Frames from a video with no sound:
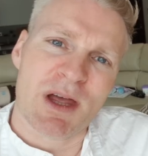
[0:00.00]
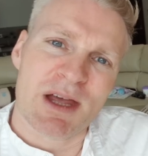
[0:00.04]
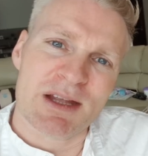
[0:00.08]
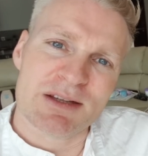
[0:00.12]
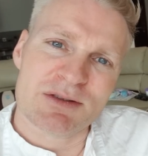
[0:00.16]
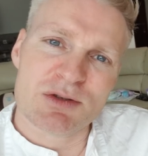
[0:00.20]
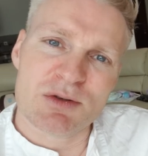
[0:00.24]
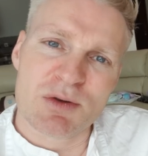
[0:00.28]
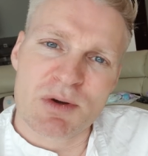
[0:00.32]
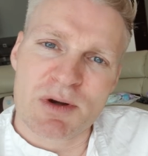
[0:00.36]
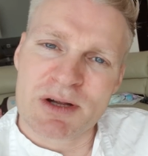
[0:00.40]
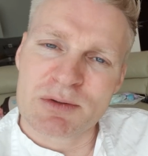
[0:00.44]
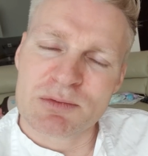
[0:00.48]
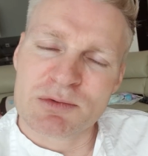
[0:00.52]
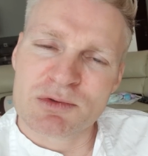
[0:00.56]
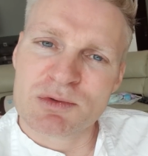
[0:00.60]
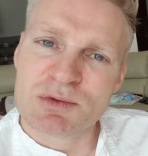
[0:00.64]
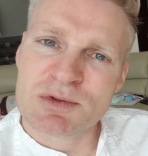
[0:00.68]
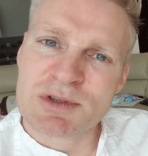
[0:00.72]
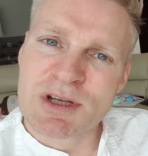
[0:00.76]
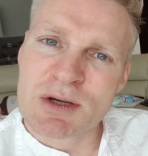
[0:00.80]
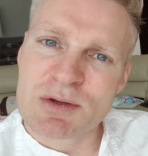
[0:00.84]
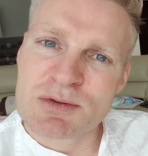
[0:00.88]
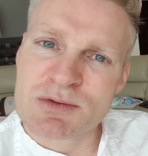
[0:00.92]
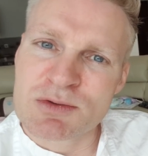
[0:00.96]
at around
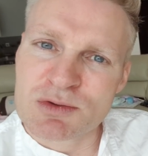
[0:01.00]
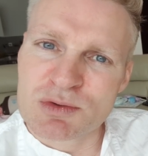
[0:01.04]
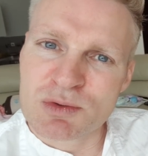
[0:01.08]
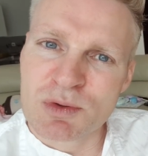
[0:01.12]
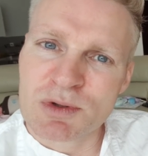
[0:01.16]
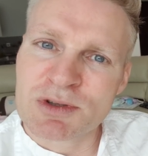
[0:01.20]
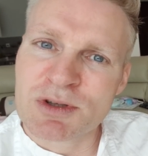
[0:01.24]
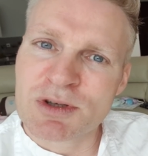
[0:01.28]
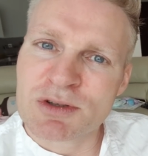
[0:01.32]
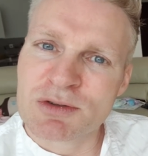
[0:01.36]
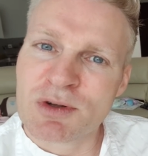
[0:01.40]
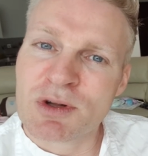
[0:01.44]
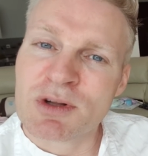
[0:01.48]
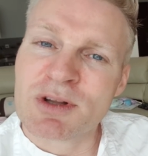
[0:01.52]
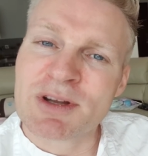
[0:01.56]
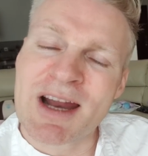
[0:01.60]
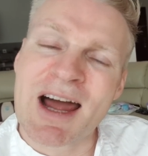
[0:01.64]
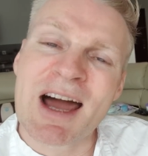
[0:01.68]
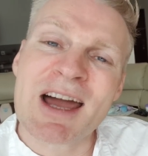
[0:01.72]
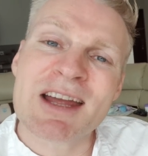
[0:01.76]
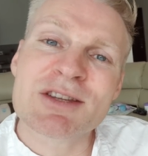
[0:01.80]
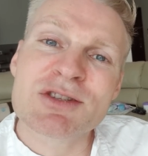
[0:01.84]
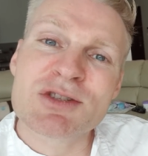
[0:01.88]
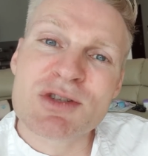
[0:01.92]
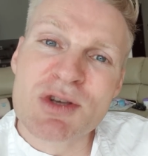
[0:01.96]
$2,200,
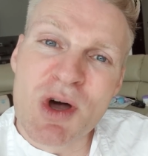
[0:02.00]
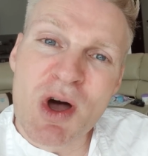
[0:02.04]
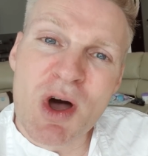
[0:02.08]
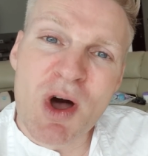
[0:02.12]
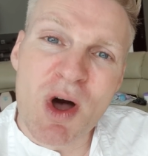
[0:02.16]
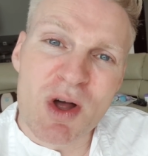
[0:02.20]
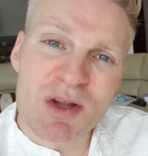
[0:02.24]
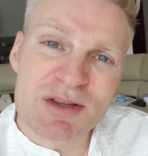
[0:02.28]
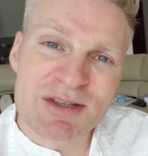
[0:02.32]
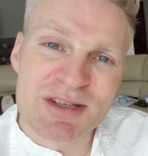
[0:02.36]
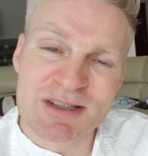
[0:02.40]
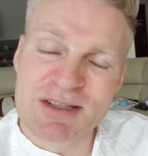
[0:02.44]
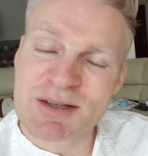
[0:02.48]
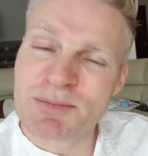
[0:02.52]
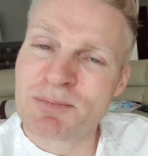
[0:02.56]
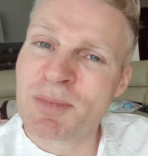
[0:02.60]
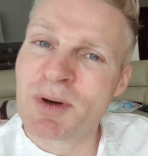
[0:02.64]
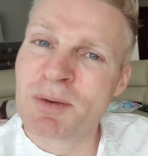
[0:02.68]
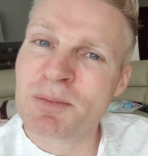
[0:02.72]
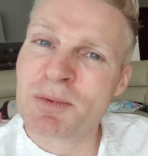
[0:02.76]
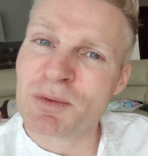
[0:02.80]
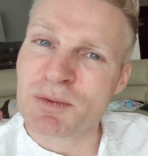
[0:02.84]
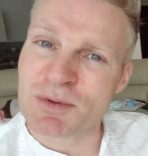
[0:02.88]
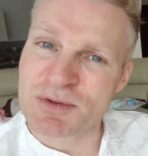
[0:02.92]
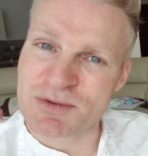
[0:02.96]
I thought that the
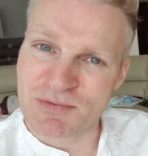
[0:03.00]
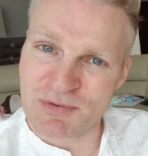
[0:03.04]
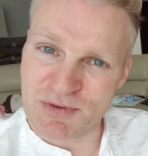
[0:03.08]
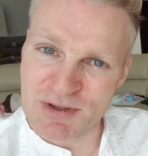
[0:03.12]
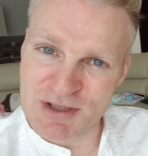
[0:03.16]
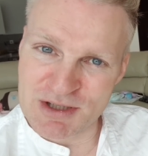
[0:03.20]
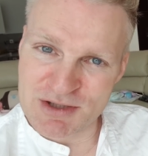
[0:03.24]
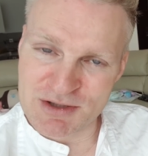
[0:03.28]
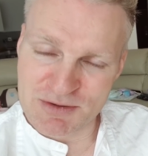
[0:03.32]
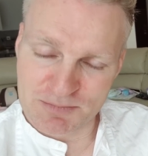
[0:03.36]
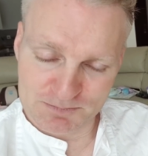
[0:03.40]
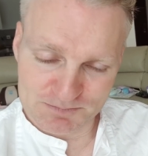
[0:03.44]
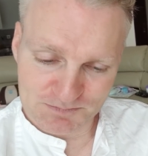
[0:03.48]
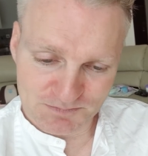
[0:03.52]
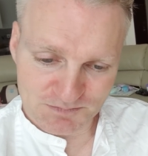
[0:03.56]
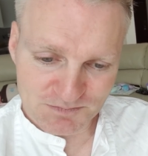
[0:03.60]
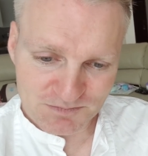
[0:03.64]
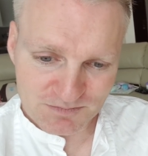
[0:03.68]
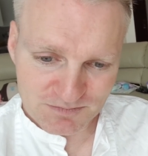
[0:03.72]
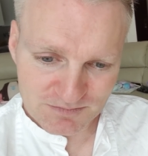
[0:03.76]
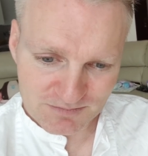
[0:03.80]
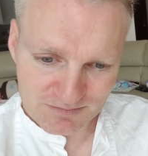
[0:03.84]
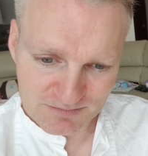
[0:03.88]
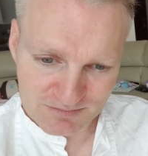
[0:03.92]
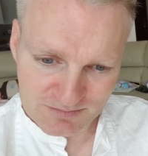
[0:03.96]
bubble was finished,
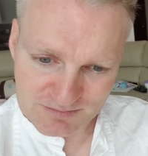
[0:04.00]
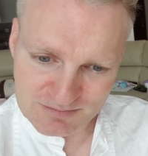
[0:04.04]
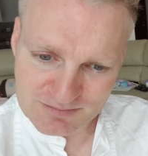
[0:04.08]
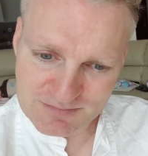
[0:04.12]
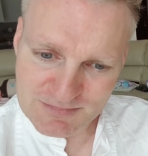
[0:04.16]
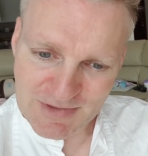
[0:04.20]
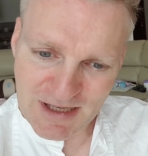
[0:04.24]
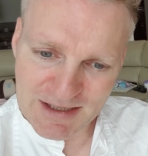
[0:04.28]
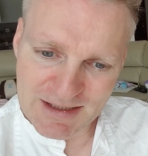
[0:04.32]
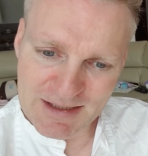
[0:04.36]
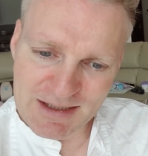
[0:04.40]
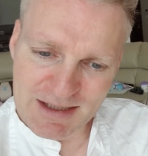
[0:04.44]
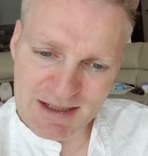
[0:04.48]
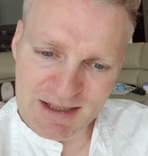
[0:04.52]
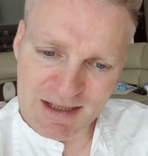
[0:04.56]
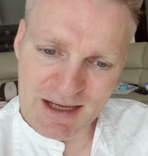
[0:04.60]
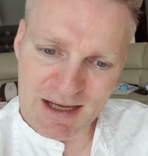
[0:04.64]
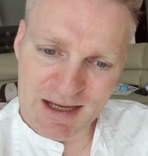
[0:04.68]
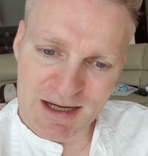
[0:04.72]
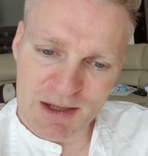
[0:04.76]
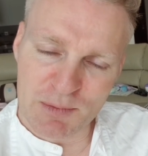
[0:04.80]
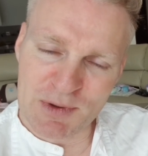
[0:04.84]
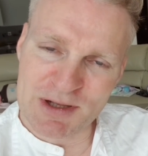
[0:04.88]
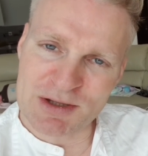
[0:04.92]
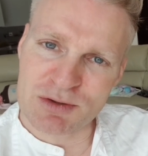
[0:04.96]
and
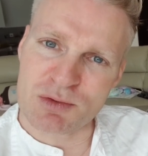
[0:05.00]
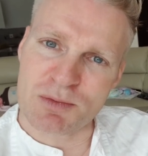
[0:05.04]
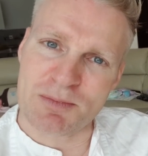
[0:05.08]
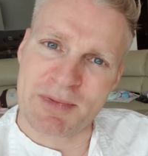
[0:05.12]
I went to